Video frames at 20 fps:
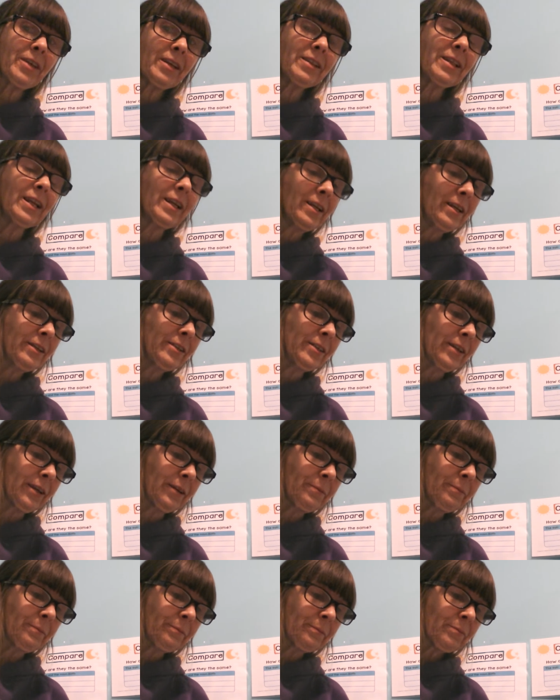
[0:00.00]
thing that he
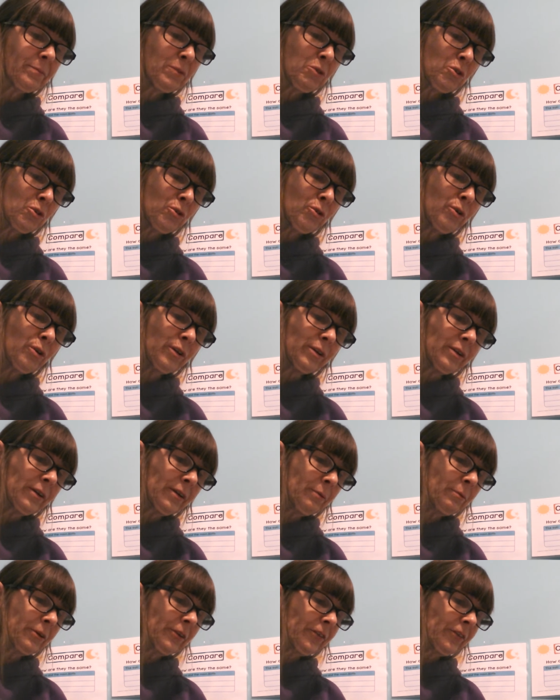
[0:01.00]
did. Good,
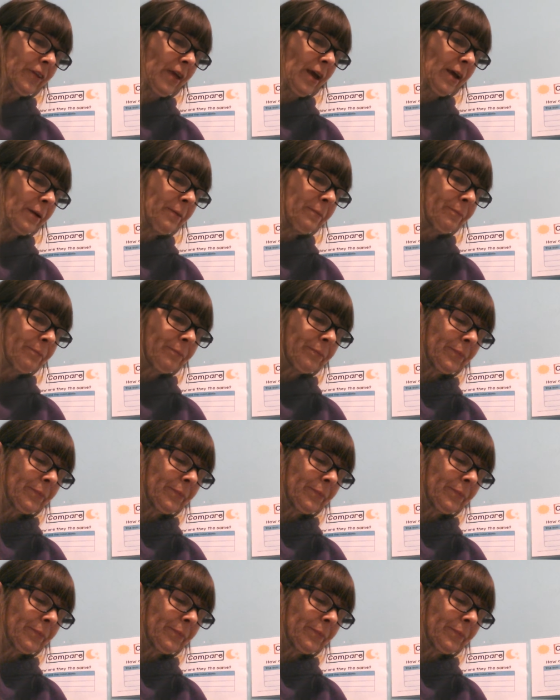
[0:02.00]
he would say.